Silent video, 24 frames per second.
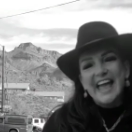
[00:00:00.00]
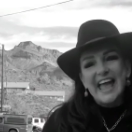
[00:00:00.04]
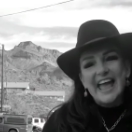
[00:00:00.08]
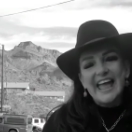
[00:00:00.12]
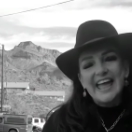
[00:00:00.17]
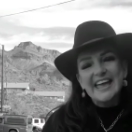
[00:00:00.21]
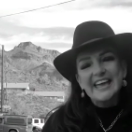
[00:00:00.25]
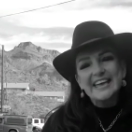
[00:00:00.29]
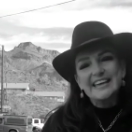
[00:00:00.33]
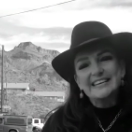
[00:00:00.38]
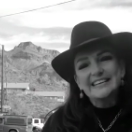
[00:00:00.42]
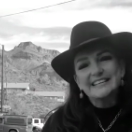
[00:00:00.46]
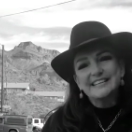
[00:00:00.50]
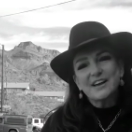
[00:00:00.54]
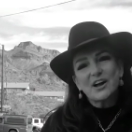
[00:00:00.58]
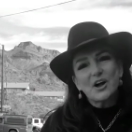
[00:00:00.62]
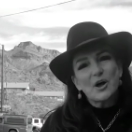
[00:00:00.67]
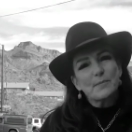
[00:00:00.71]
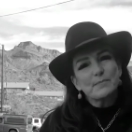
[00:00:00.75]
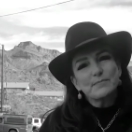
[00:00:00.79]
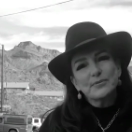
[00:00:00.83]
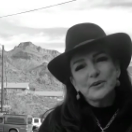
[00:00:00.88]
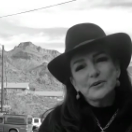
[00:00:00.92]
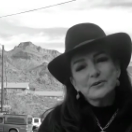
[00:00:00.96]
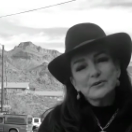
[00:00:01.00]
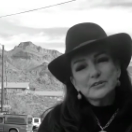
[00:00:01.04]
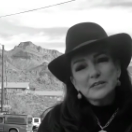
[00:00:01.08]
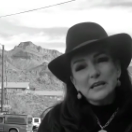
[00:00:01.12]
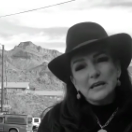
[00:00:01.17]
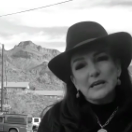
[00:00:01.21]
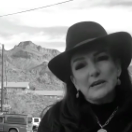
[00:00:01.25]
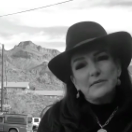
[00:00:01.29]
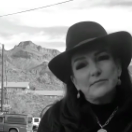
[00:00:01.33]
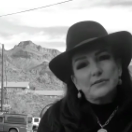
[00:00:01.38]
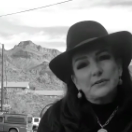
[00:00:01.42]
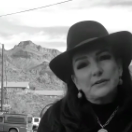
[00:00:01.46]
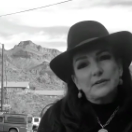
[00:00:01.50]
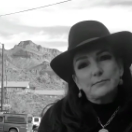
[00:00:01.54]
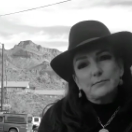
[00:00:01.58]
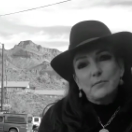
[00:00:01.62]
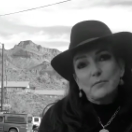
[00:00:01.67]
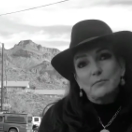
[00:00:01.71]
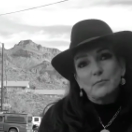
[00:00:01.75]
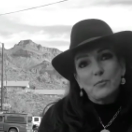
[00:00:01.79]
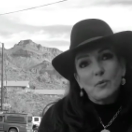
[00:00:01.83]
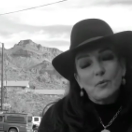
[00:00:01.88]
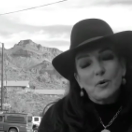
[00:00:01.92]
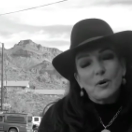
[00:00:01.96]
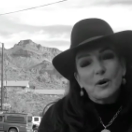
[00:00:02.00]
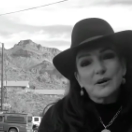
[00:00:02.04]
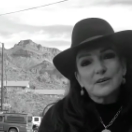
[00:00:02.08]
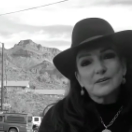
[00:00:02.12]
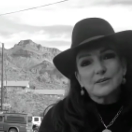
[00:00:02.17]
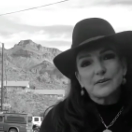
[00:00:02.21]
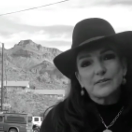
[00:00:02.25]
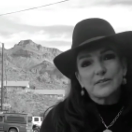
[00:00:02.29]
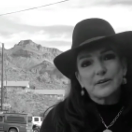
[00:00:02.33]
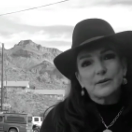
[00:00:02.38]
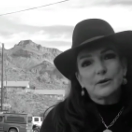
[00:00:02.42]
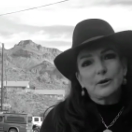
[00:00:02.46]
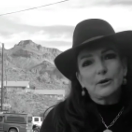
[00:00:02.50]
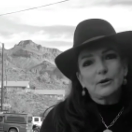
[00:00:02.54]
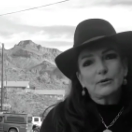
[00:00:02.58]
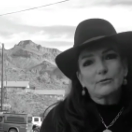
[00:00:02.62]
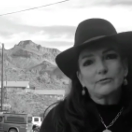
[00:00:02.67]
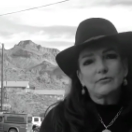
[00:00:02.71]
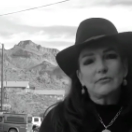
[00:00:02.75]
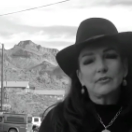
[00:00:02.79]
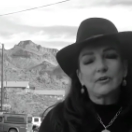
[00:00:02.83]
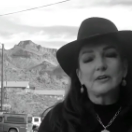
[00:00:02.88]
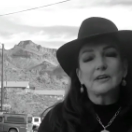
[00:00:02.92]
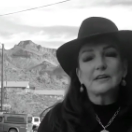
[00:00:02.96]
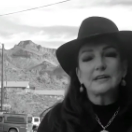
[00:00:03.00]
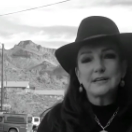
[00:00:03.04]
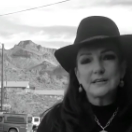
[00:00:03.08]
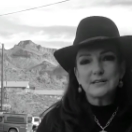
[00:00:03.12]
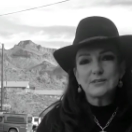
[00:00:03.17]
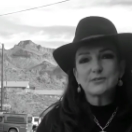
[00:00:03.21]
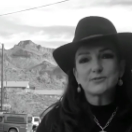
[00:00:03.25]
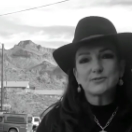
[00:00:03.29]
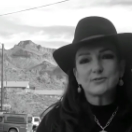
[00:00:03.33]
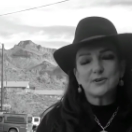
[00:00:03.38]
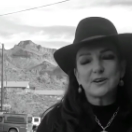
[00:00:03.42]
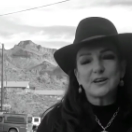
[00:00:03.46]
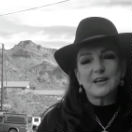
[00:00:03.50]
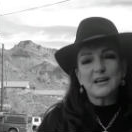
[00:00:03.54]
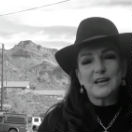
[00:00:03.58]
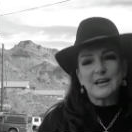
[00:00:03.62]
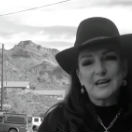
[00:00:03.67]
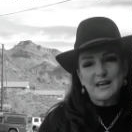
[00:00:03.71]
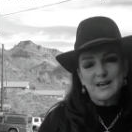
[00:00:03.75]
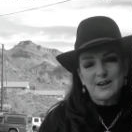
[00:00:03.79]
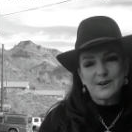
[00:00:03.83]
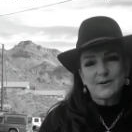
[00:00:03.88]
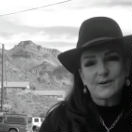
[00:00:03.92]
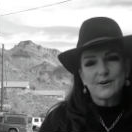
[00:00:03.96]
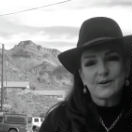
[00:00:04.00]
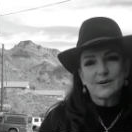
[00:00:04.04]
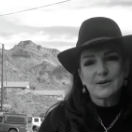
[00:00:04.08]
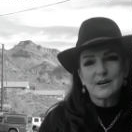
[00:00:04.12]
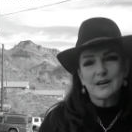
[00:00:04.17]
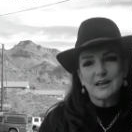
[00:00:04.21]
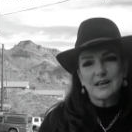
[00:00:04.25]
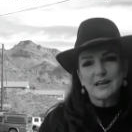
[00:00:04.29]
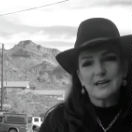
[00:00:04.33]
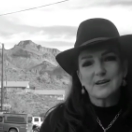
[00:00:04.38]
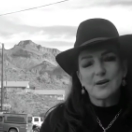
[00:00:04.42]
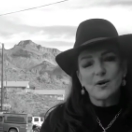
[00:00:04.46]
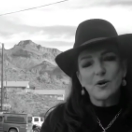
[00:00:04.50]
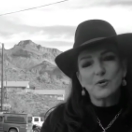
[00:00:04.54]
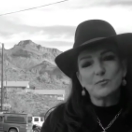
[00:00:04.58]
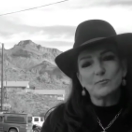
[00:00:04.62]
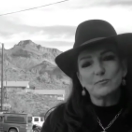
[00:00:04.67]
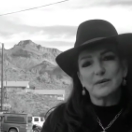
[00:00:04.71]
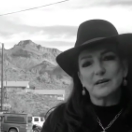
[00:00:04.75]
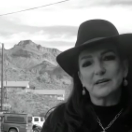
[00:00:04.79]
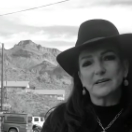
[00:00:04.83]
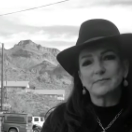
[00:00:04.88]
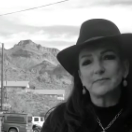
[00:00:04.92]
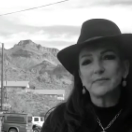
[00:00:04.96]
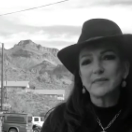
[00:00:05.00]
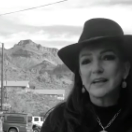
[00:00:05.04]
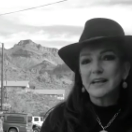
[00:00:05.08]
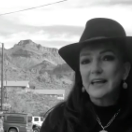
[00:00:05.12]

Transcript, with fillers: And um, there's even more to the colorful history here in Oatman.